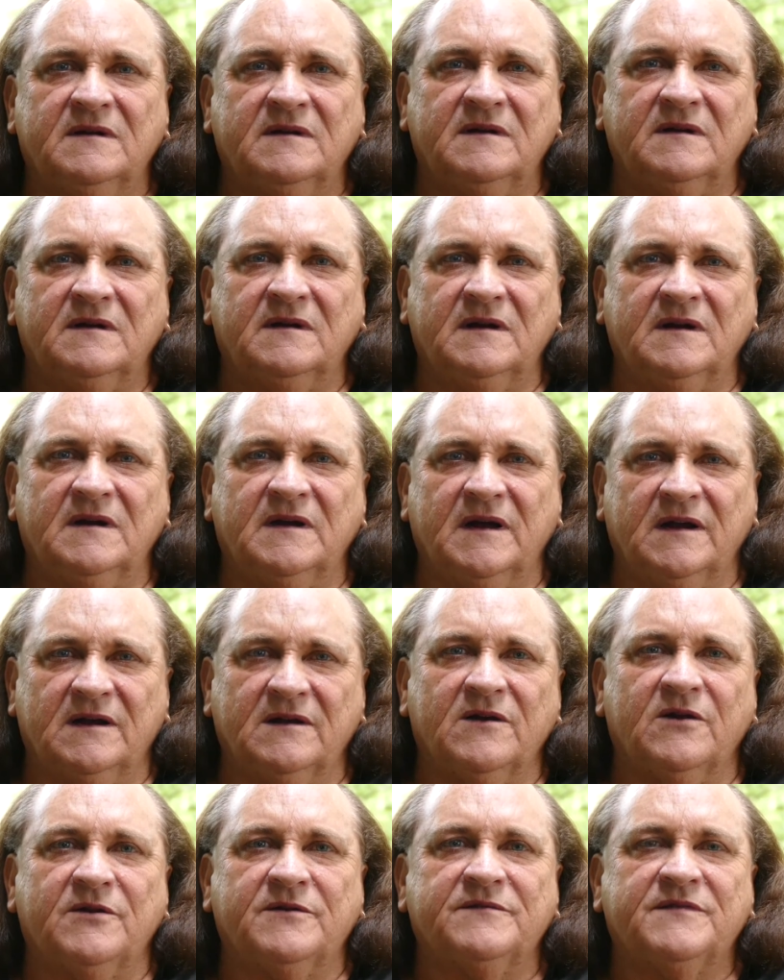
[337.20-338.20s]
uh, a
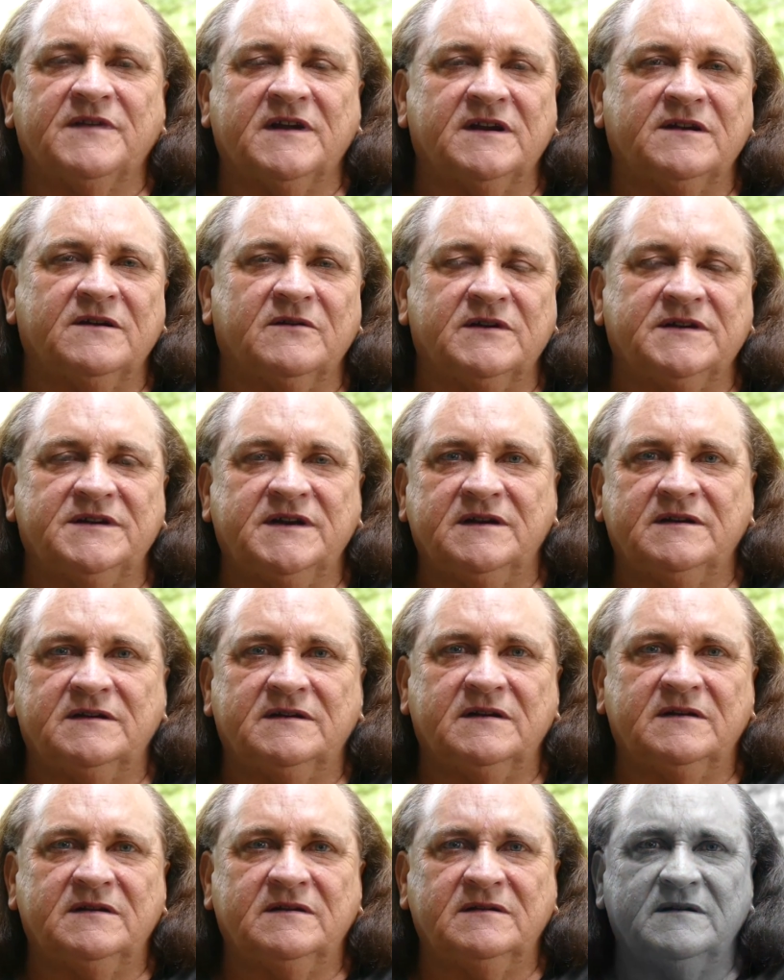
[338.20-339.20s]
lot of that I did
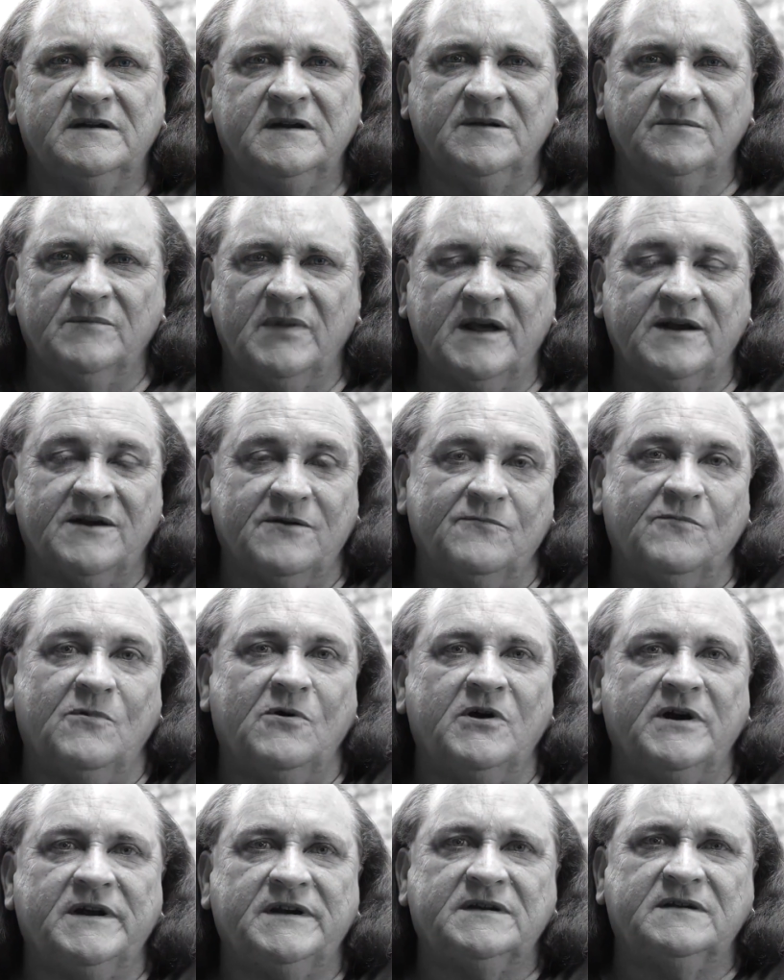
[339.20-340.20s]
in black and
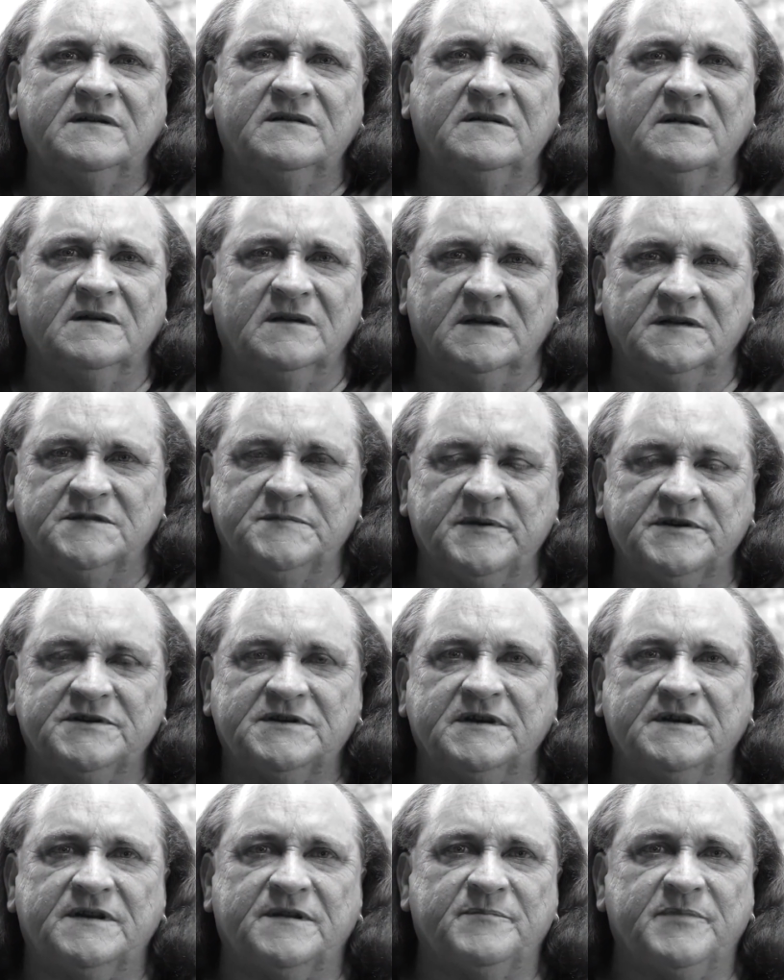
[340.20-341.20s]
white, uh,
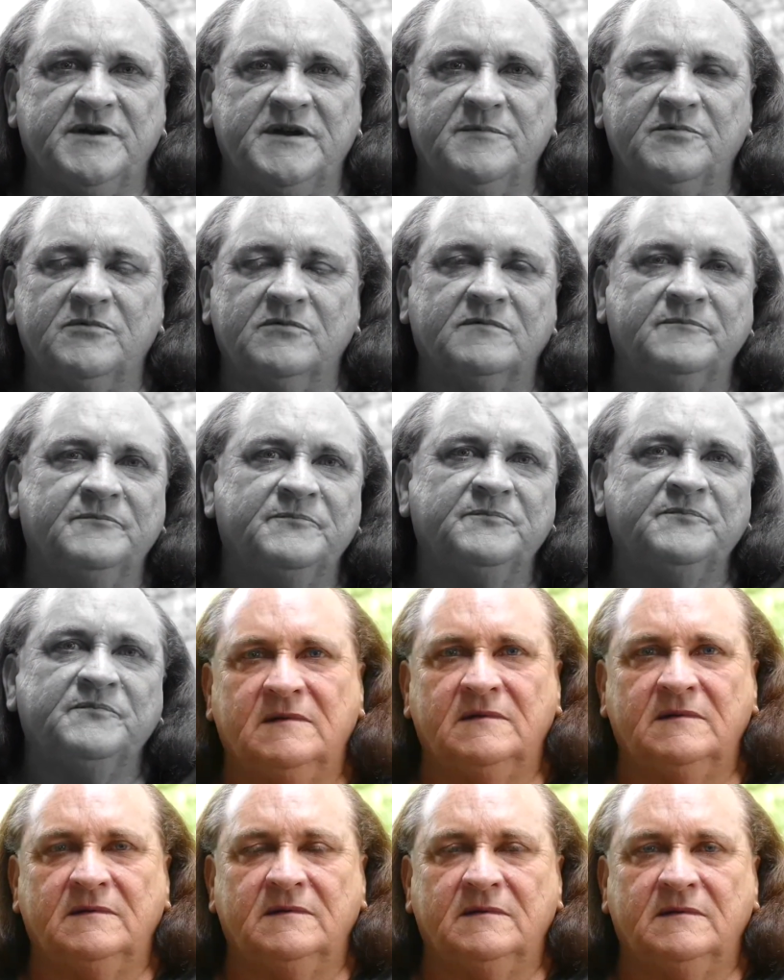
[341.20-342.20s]
especially the people.
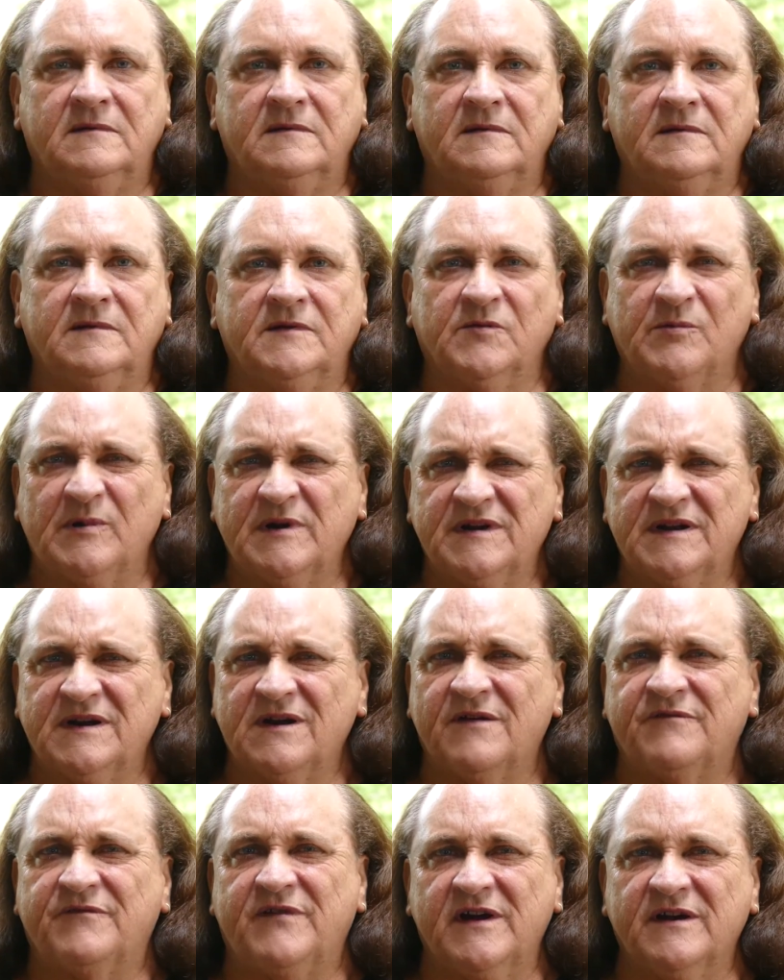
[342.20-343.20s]
The one thing
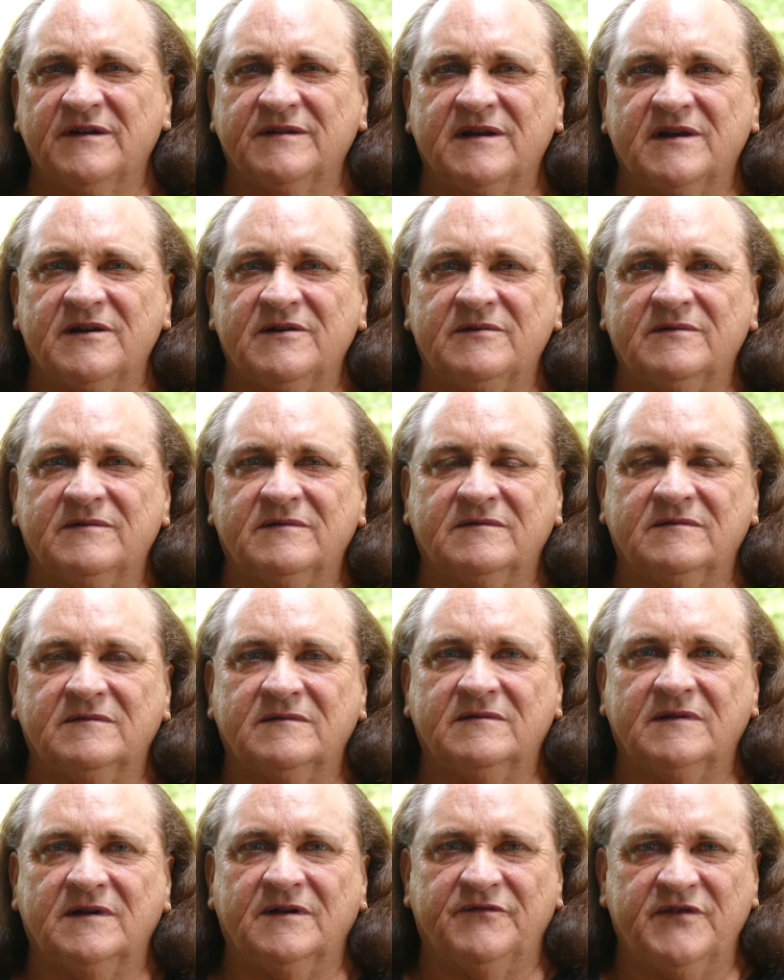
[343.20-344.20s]
I found though
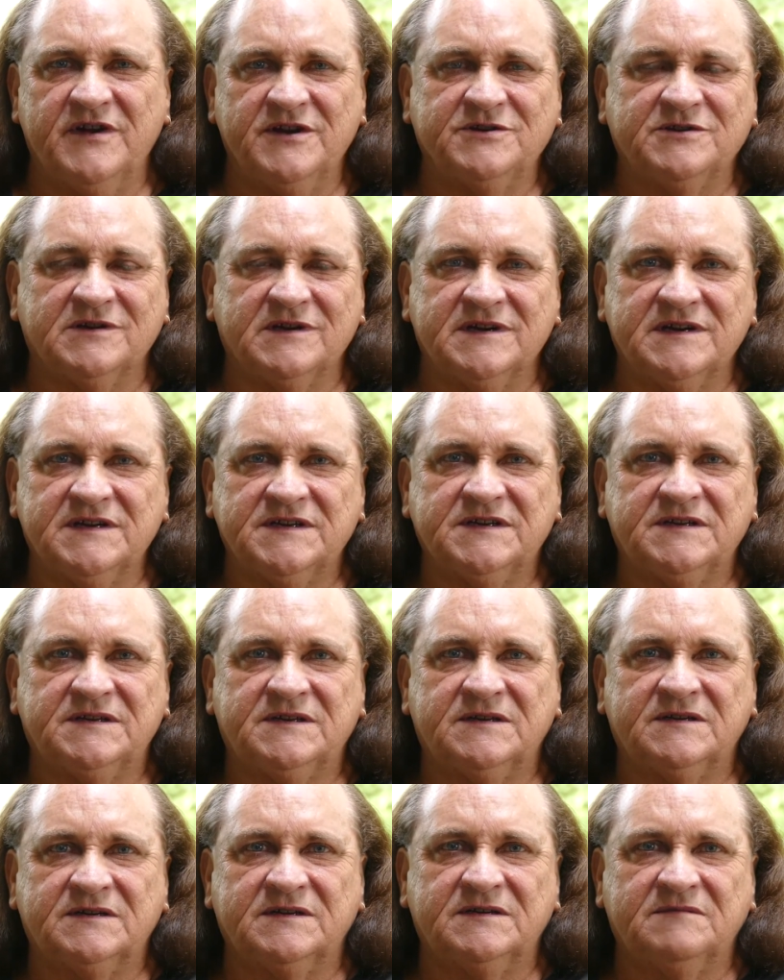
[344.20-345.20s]
eventually
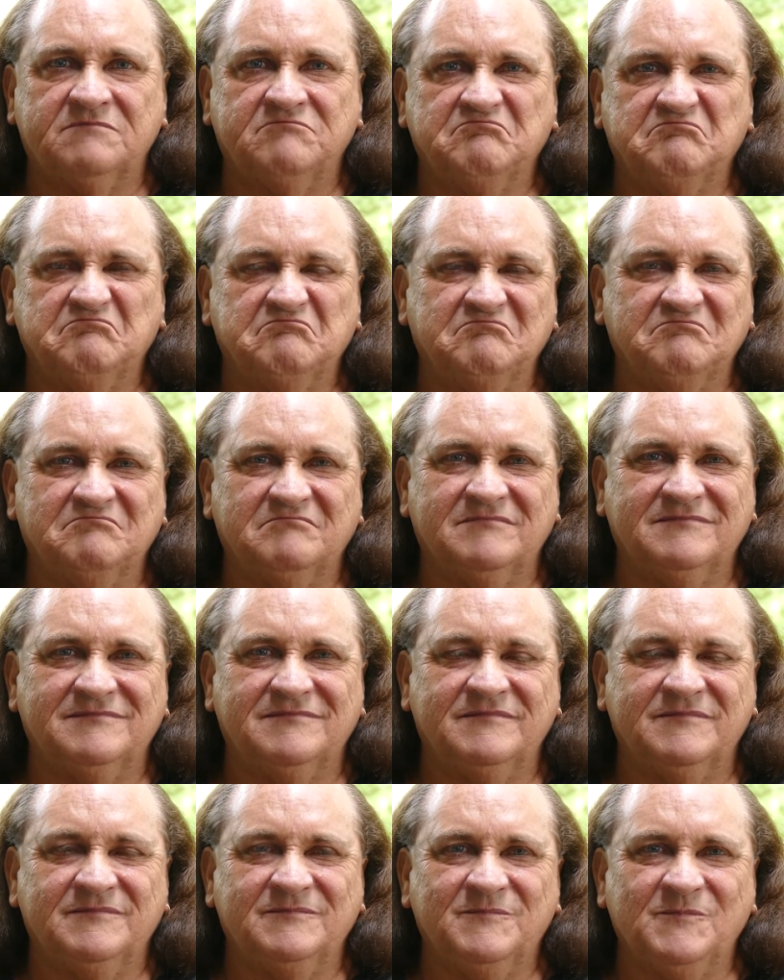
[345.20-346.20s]
is
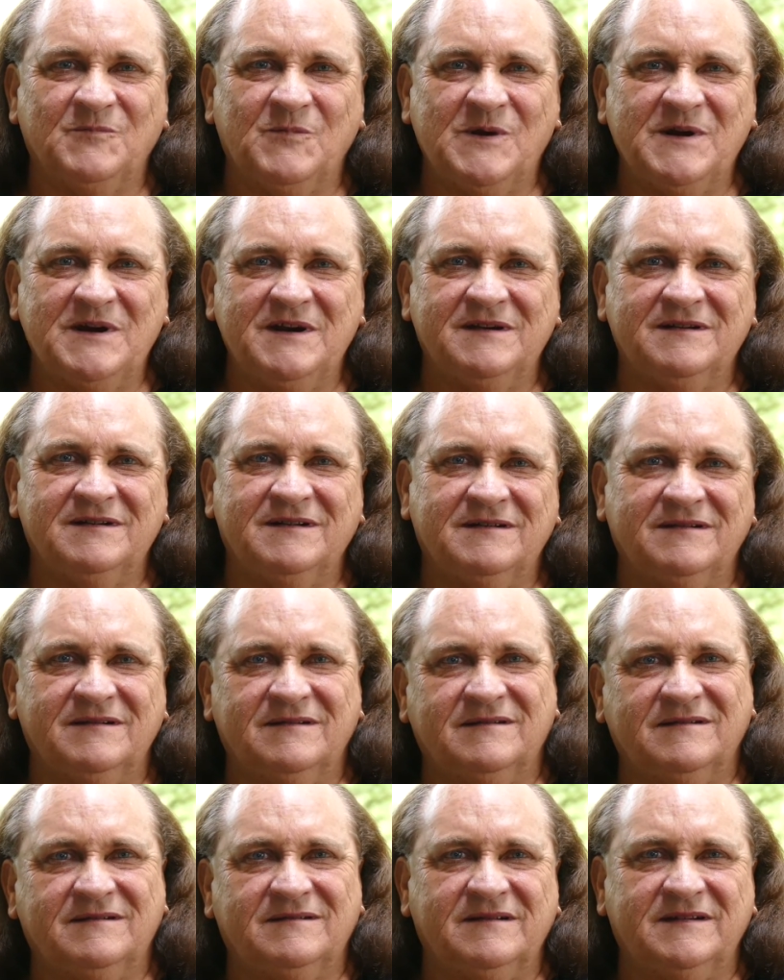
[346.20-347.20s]
when
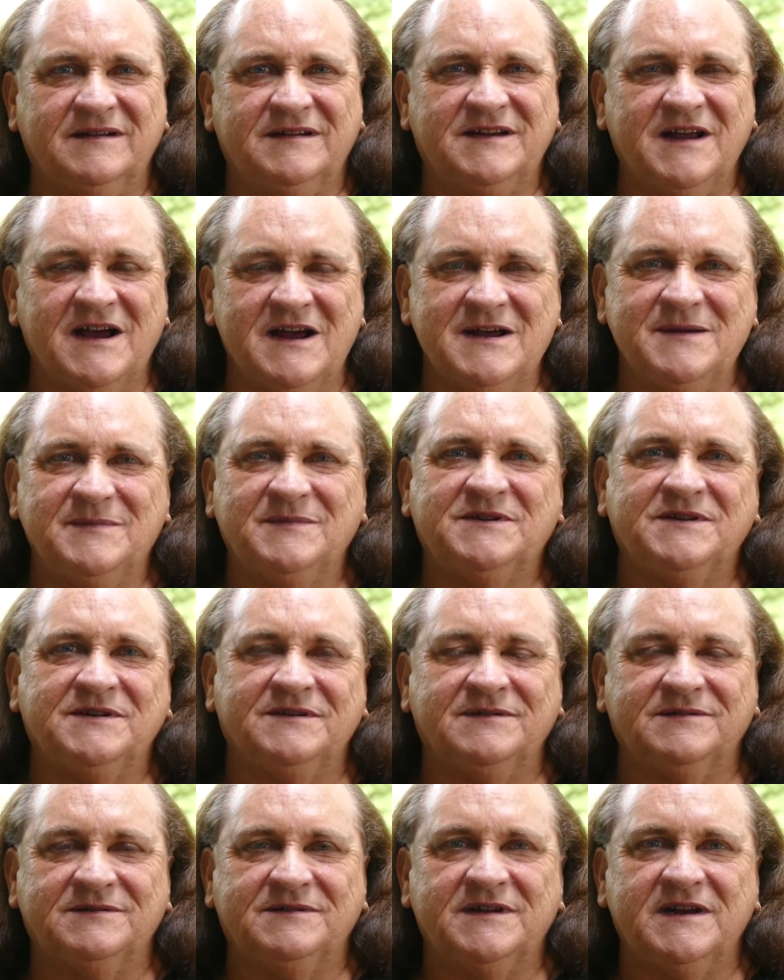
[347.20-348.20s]
it came
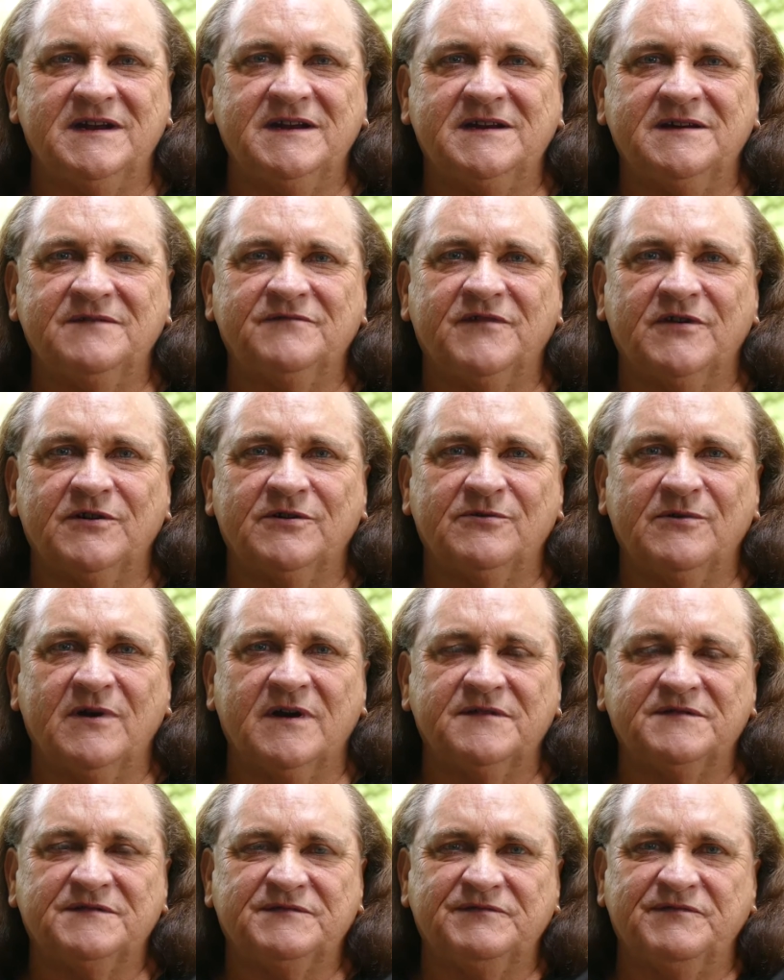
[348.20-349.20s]
to taking
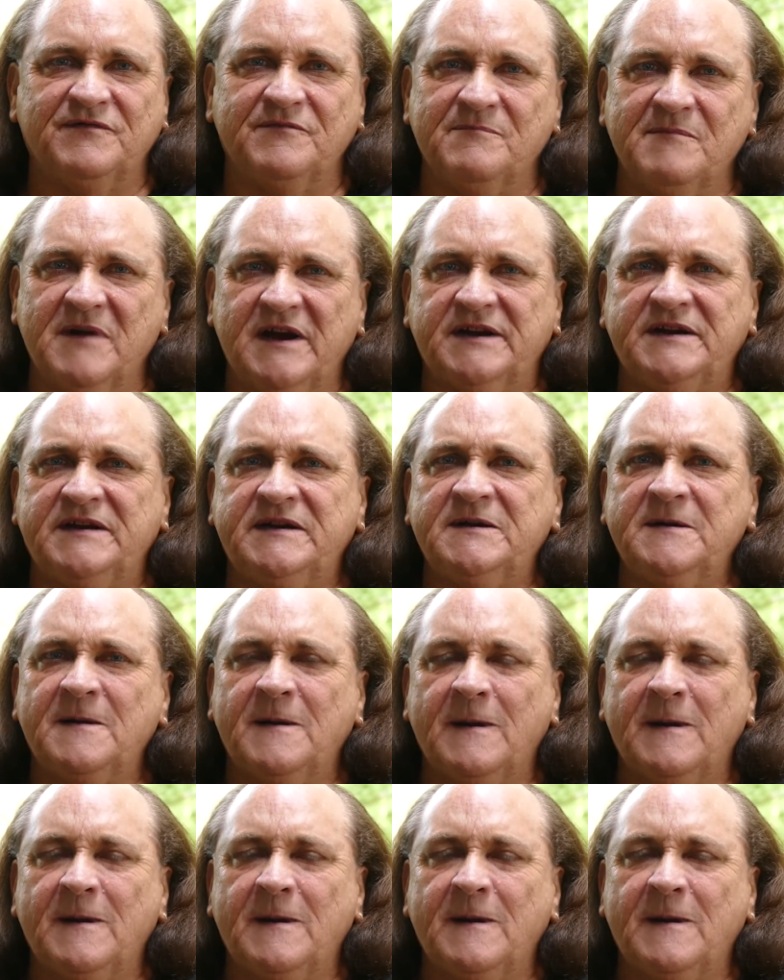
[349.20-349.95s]
photographs for money,